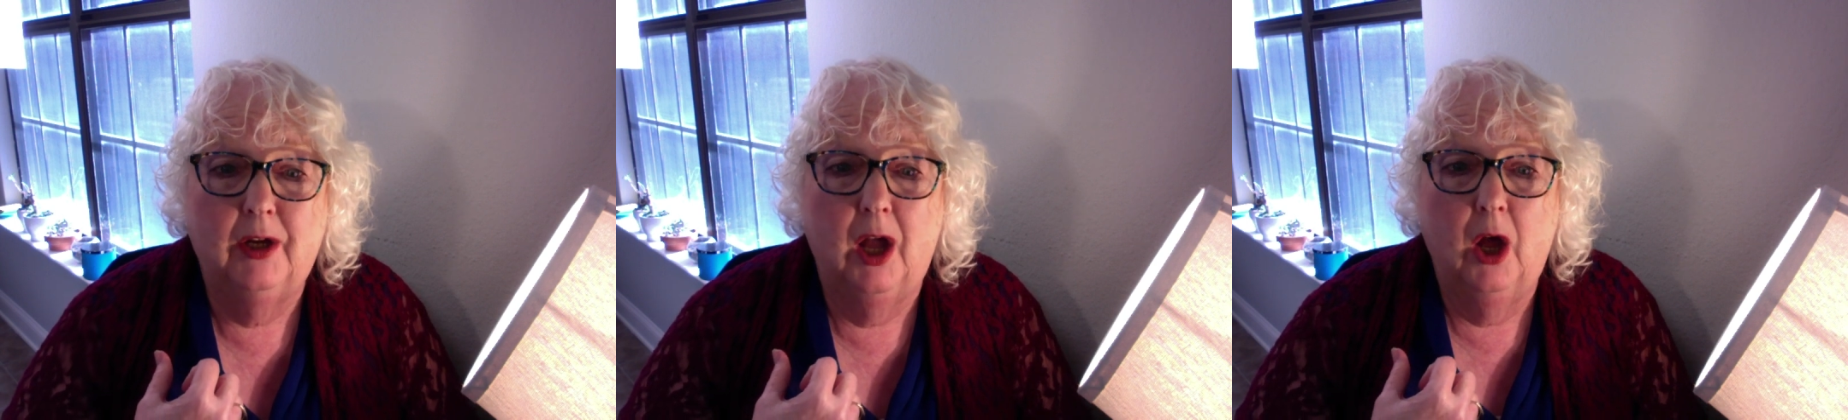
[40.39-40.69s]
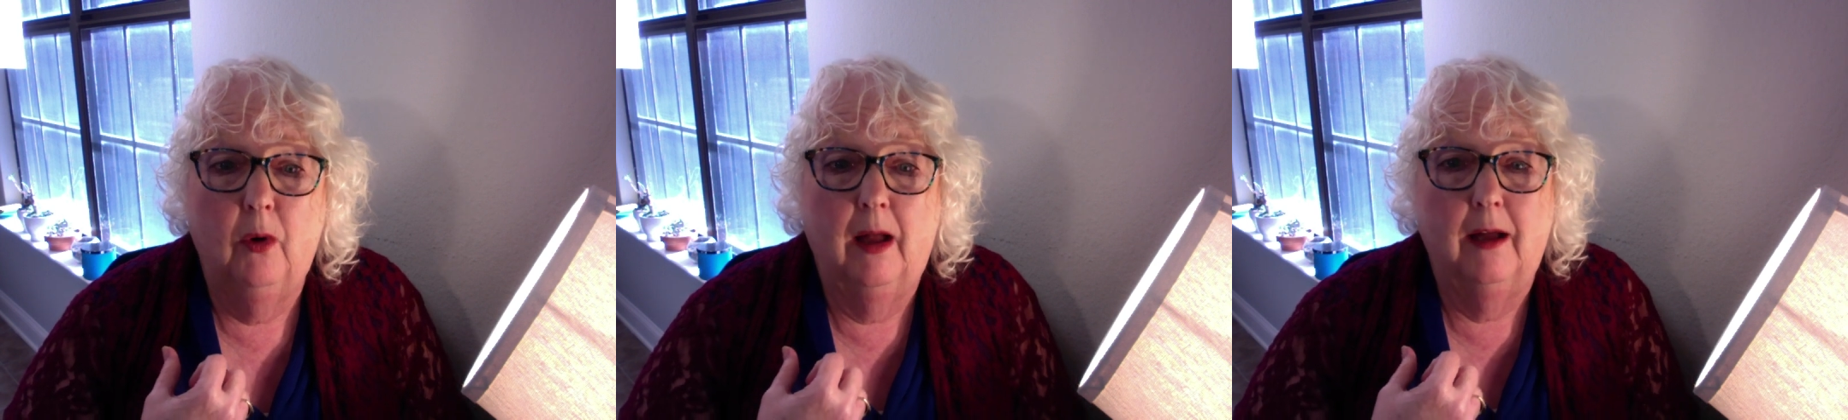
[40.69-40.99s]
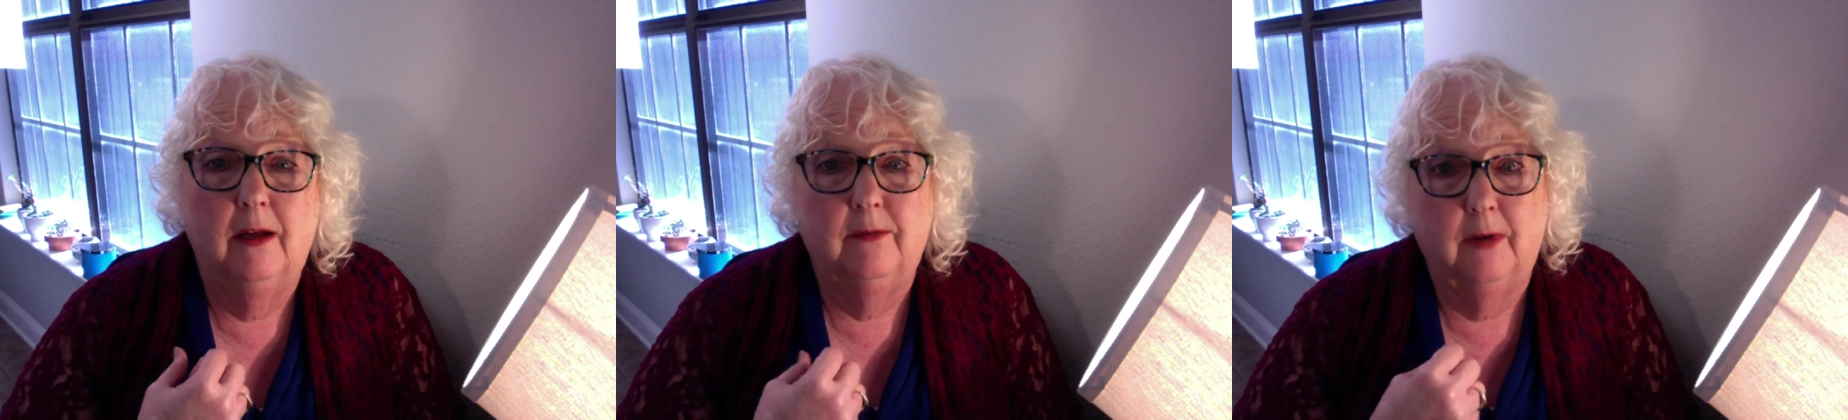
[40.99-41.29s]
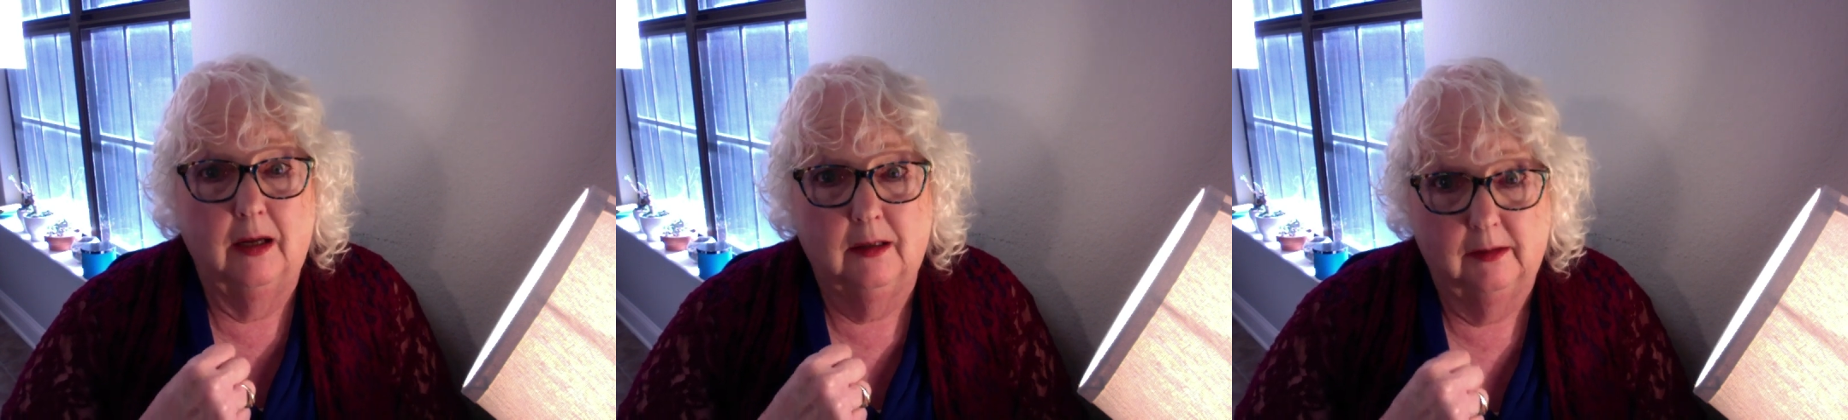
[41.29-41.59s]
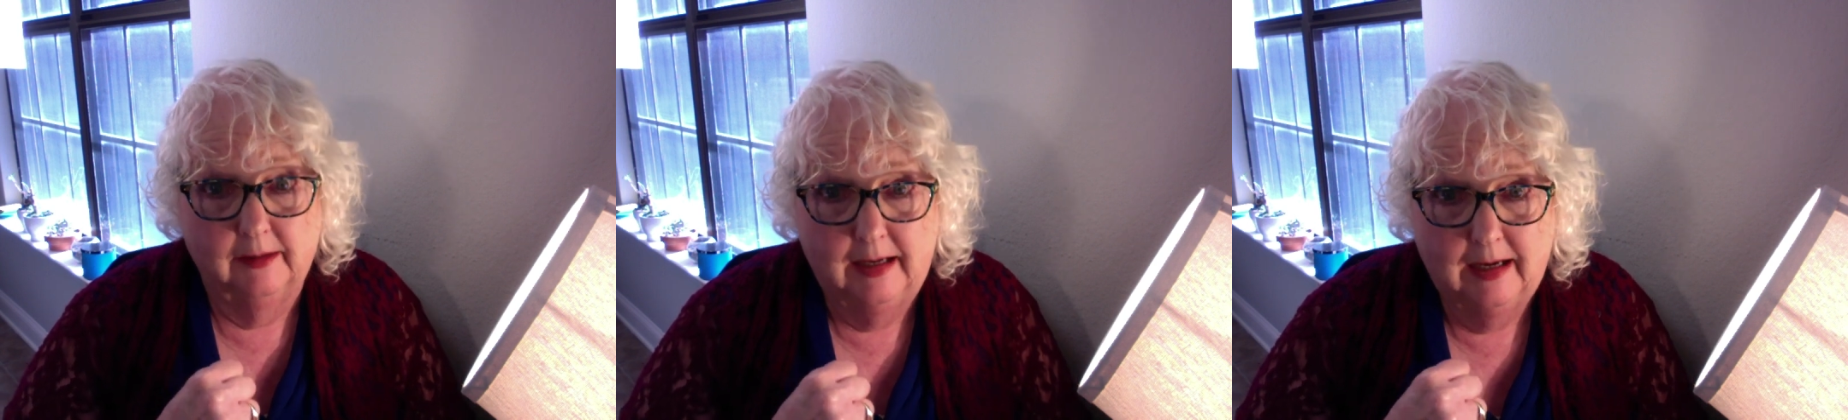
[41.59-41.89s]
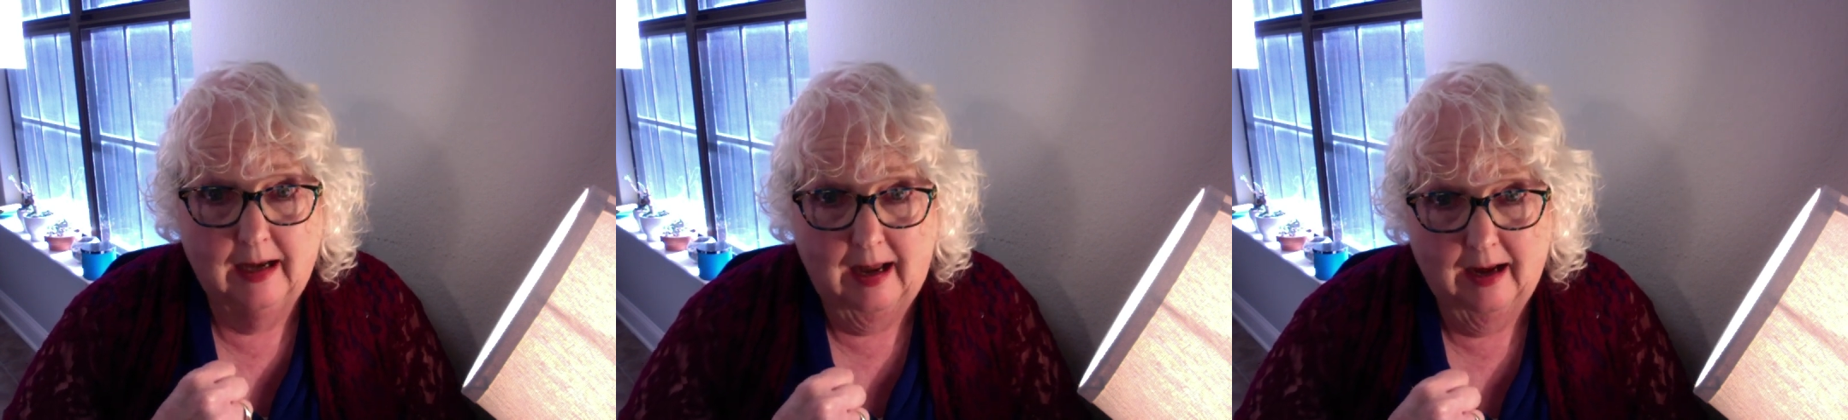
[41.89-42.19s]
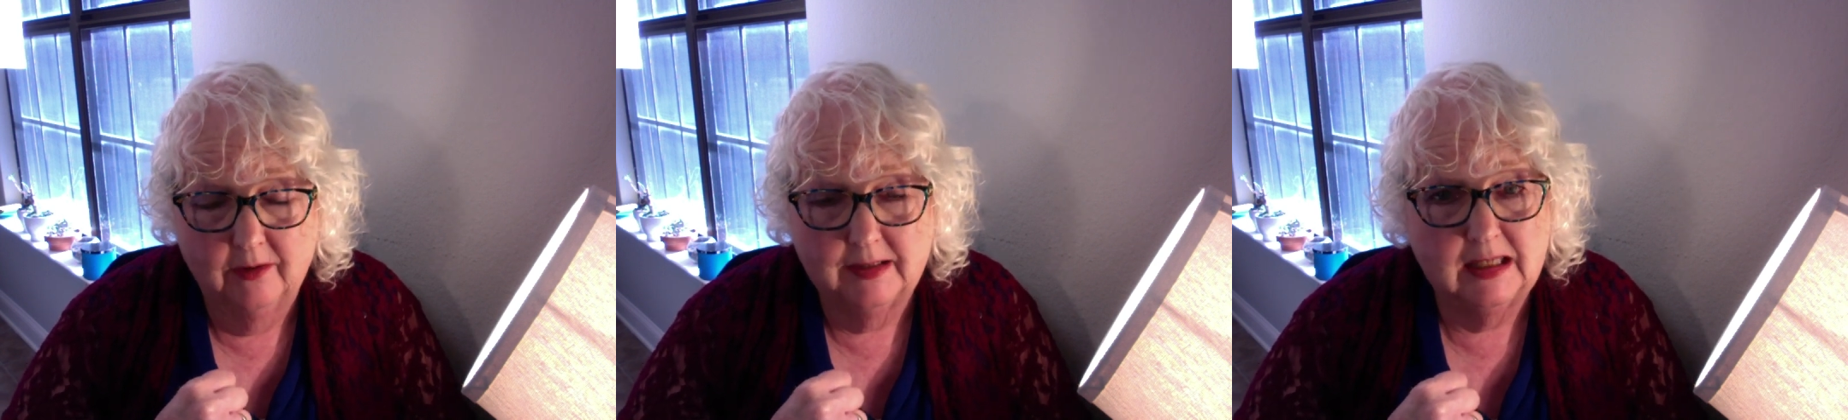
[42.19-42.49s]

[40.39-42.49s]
go of a clean house,